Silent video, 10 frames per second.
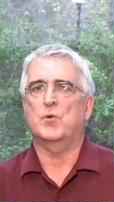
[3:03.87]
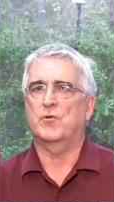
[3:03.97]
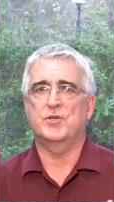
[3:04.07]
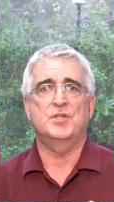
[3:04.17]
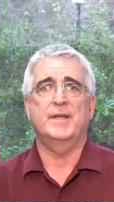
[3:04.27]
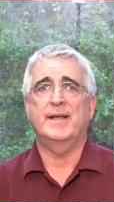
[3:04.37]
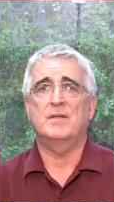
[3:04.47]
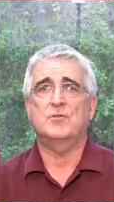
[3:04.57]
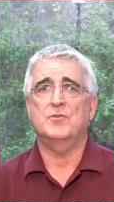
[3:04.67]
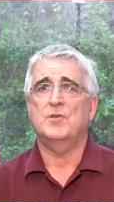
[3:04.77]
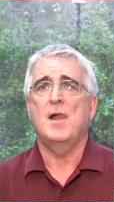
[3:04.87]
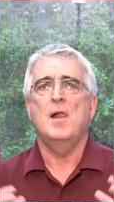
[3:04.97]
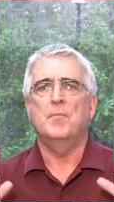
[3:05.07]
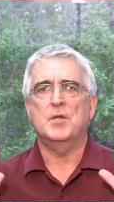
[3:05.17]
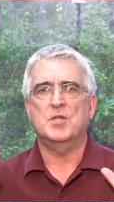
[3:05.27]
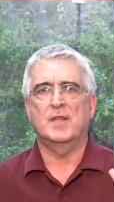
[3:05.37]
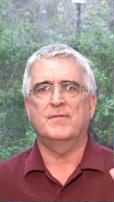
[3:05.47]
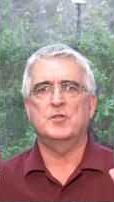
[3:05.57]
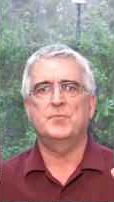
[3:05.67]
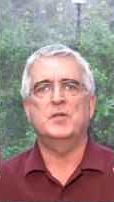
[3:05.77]
We're Christian counselors, but
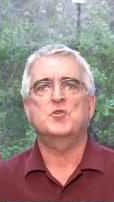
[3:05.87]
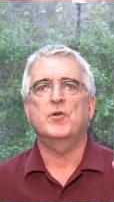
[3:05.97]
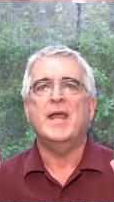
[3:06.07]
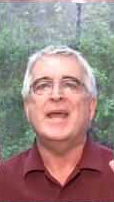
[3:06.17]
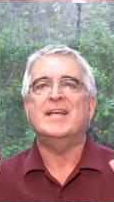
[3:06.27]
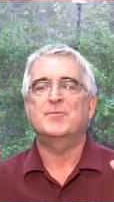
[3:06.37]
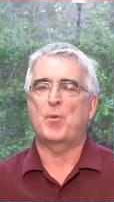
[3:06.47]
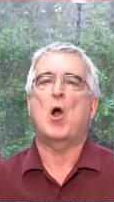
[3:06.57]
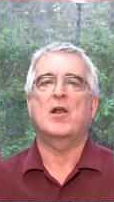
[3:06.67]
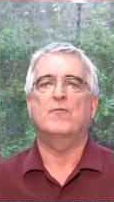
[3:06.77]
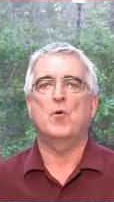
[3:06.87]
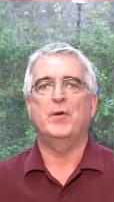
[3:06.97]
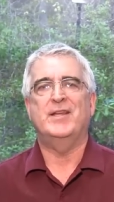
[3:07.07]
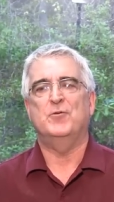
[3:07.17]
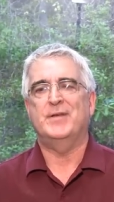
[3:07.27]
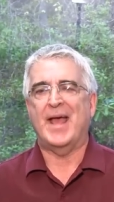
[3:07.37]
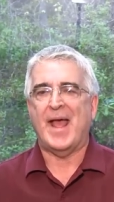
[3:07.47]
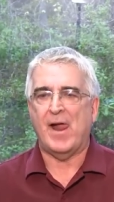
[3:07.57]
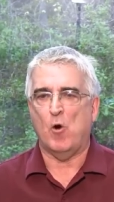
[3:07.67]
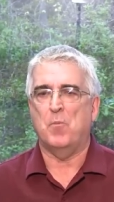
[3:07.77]
deliverance ministry is part of what we do to
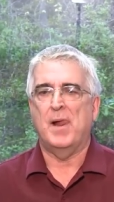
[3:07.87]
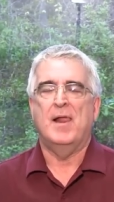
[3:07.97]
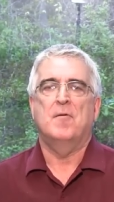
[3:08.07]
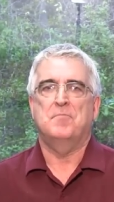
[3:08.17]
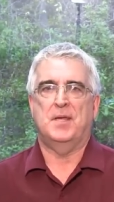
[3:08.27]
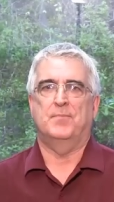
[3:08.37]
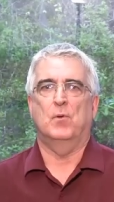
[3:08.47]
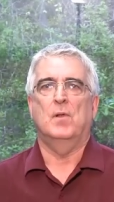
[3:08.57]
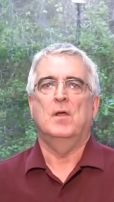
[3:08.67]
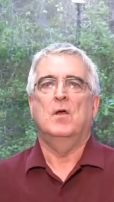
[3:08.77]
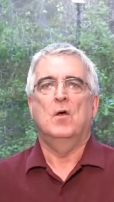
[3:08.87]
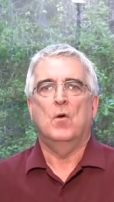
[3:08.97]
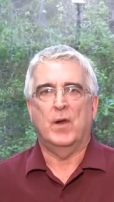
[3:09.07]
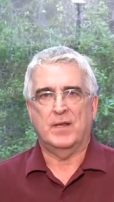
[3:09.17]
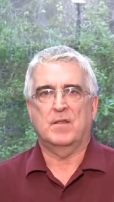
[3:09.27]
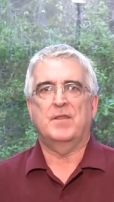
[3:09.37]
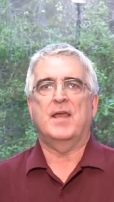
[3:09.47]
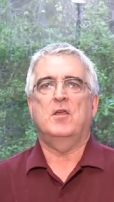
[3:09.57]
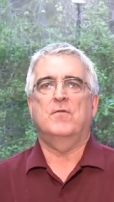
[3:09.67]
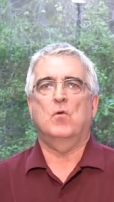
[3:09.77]
help people. i would like to
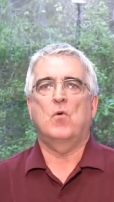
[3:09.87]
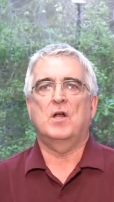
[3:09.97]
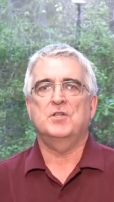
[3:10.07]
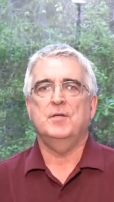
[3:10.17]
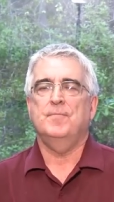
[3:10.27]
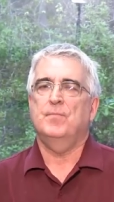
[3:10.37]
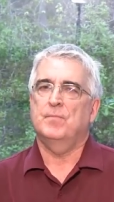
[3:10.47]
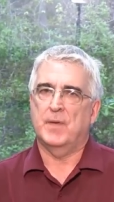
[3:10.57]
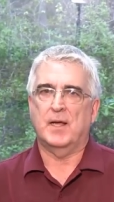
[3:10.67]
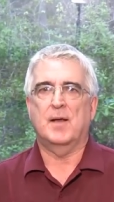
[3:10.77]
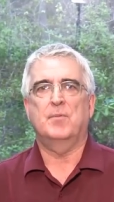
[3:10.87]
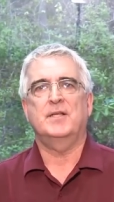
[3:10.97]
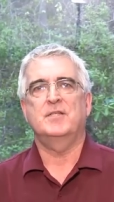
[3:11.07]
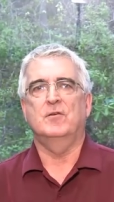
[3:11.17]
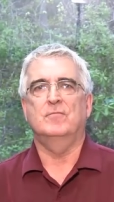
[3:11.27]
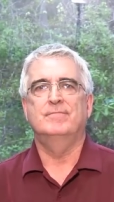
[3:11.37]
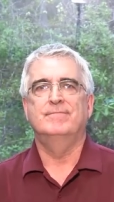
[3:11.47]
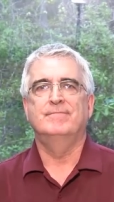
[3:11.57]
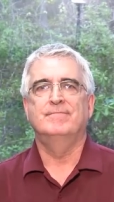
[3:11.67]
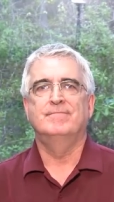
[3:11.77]
thank you for watching, and God bless you.